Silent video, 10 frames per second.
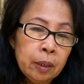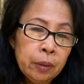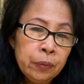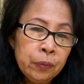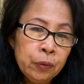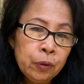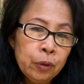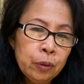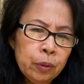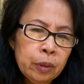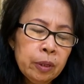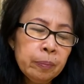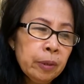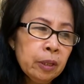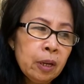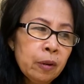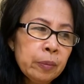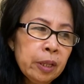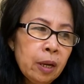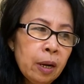4, or depend how
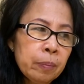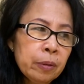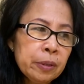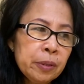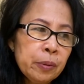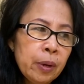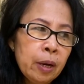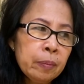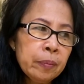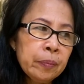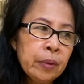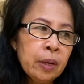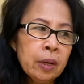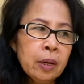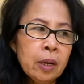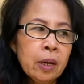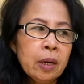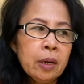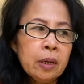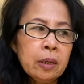many apples you have.
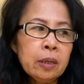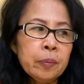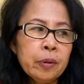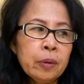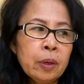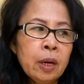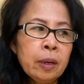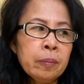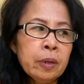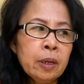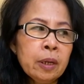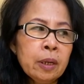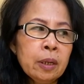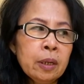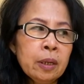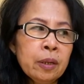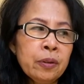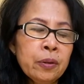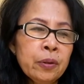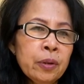If you have
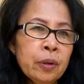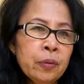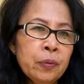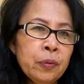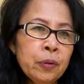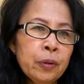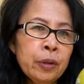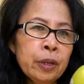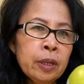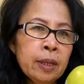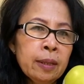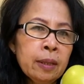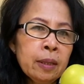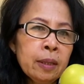4 in